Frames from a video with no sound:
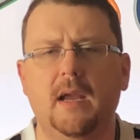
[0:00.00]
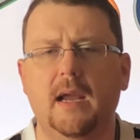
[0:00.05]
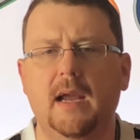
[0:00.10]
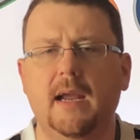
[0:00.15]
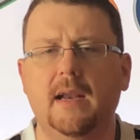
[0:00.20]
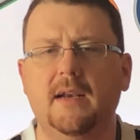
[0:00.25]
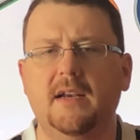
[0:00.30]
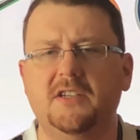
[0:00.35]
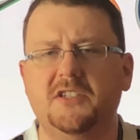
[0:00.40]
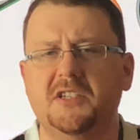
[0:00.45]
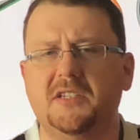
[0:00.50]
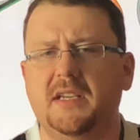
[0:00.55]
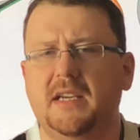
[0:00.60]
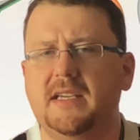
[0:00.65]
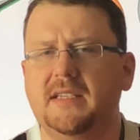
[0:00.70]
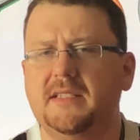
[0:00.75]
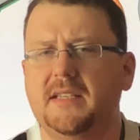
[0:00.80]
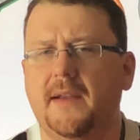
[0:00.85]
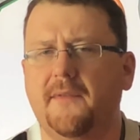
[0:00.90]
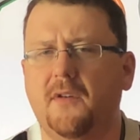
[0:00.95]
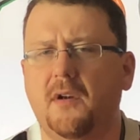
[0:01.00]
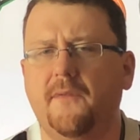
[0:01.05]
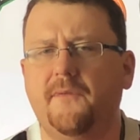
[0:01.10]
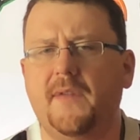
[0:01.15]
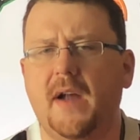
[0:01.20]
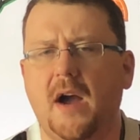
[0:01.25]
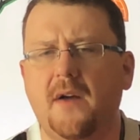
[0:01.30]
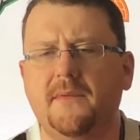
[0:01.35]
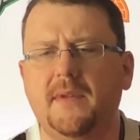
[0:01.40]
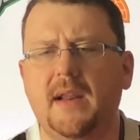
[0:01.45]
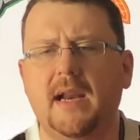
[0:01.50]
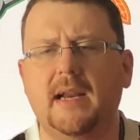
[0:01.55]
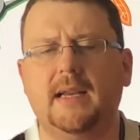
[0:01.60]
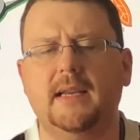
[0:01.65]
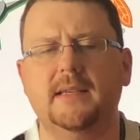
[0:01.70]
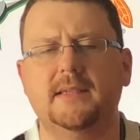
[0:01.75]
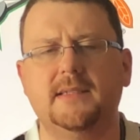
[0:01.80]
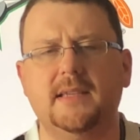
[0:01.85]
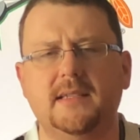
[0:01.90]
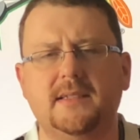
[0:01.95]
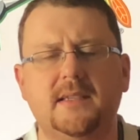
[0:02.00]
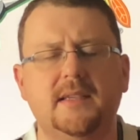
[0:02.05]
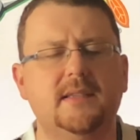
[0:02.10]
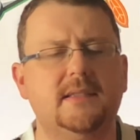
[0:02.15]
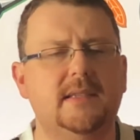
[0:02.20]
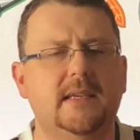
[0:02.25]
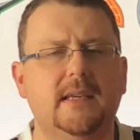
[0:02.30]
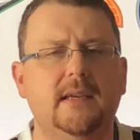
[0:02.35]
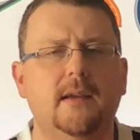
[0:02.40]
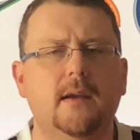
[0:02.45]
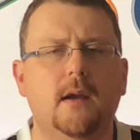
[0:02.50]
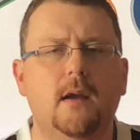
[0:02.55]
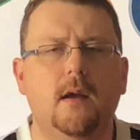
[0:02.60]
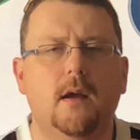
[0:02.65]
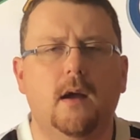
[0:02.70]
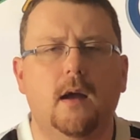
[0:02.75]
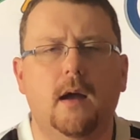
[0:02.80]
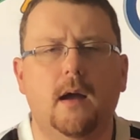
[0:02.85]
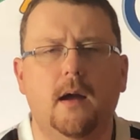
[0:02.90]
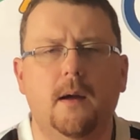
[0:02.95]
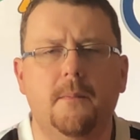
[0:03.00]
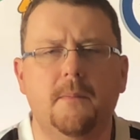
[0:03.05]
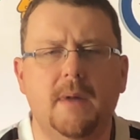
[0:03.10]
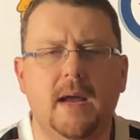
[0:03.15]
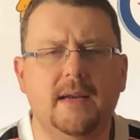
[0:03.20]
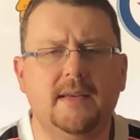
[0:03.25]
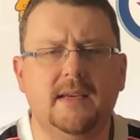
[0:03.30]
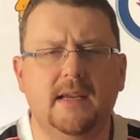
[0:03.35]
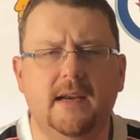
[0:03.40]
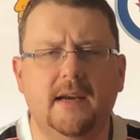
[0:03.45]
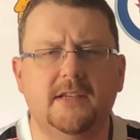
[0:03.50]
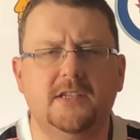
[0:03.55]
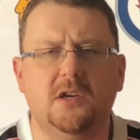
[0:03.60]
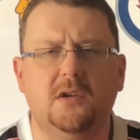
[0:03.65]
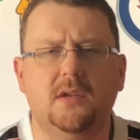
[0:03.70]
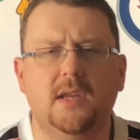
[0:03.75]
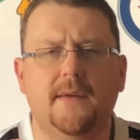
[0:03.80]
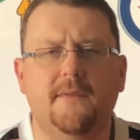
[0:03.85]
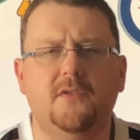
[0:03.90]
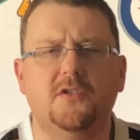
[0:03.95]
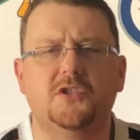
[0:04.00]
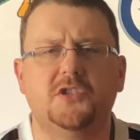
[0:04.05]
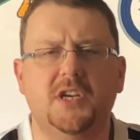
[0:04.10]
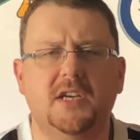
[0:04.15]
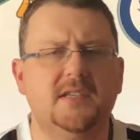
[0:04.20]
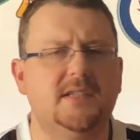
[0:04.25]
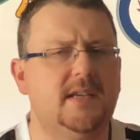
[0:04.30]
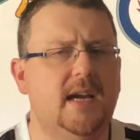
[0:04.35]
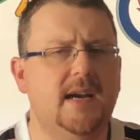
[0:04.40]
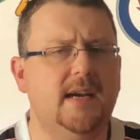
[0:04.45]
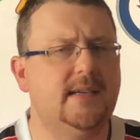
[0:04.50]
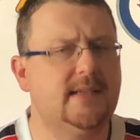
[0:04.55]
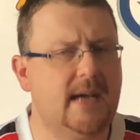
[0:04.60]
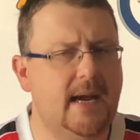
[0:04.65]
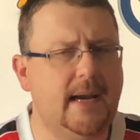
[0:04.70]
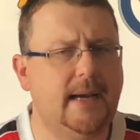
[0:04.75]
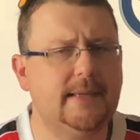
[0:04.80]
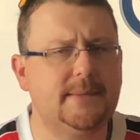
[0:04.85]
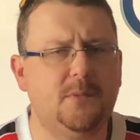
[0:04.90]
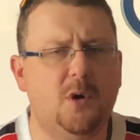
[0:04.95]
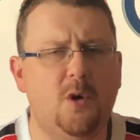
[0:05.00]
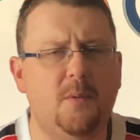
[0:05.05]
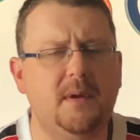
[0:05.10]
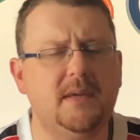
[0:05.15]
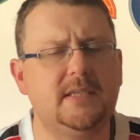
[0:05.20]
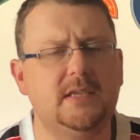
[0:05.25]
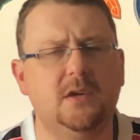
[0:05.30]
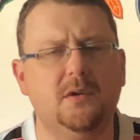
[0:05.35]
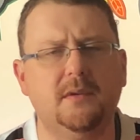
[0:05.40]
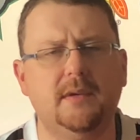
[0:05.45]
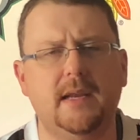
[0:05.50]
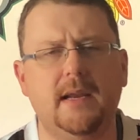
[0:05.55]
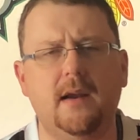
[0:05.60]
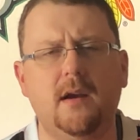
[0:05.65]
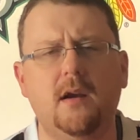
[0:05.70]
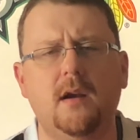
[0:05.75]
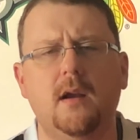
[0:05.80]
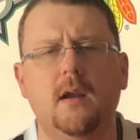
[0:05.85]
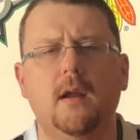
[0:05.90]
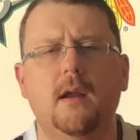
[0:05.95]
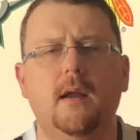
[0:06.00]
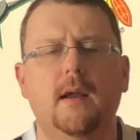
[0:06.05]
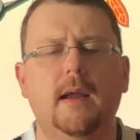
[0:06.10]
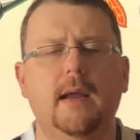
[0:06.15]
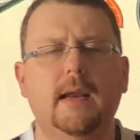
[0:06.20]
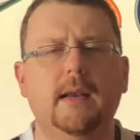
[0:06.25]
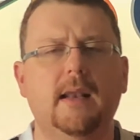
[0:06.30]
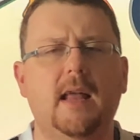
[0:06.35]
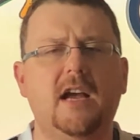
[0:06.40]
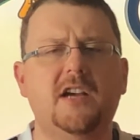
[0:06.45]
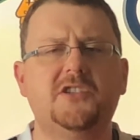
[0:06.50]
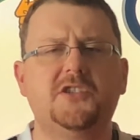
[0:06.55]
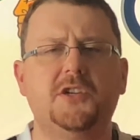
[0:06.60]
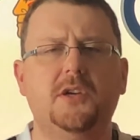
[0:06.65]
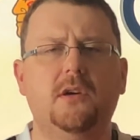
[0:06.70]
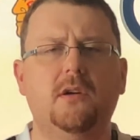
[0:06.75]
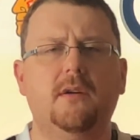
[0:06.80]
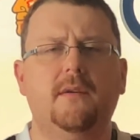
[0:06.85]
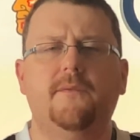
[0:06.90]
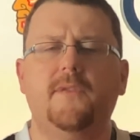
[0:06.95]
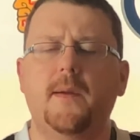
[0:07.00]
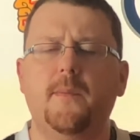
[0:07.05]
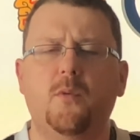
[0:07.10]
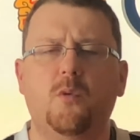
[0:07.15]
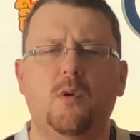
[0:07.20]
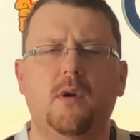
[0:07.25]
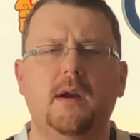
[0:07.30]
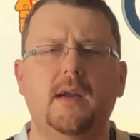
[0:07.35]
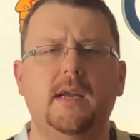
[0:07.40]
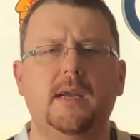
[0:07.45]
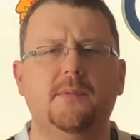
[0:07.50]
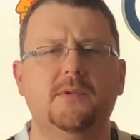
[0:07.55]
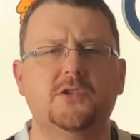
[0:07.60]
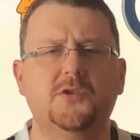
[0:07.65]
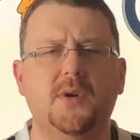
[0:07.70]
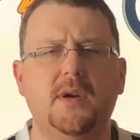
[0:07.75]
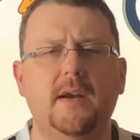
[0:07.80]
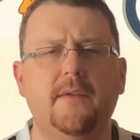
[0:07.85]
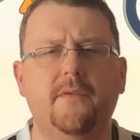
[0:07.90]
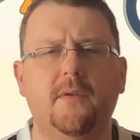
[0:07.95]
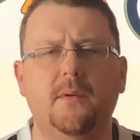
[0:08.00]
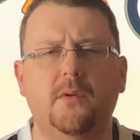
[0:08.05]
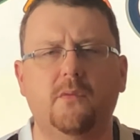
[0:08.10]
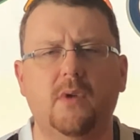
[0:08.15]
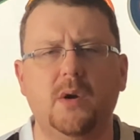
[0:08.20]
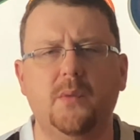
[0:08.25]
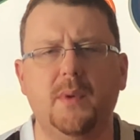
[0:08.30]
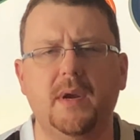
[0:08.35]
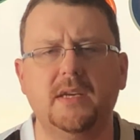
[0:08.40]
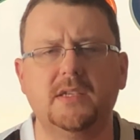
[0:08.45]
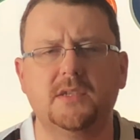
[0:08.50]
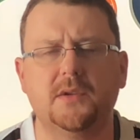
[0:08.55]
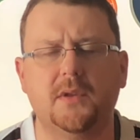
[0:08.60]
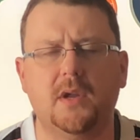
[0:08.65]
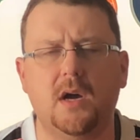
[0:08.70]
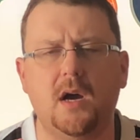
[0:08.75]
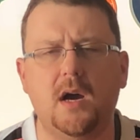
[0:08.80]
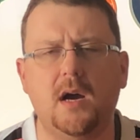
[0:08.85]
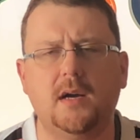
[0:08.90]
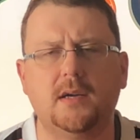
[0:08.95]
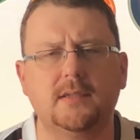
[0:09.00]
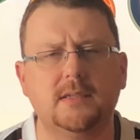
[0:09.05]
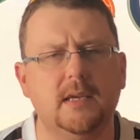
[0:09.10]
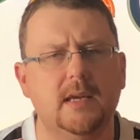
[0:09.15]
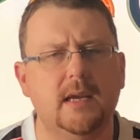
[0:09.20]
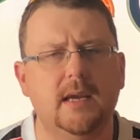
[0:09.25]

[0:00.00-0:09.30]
And it just he's never found that consistency um, at the NHL level just yet. He's had his moments here and there. And last year in February, he was traded from the Red Wings to the Hawks.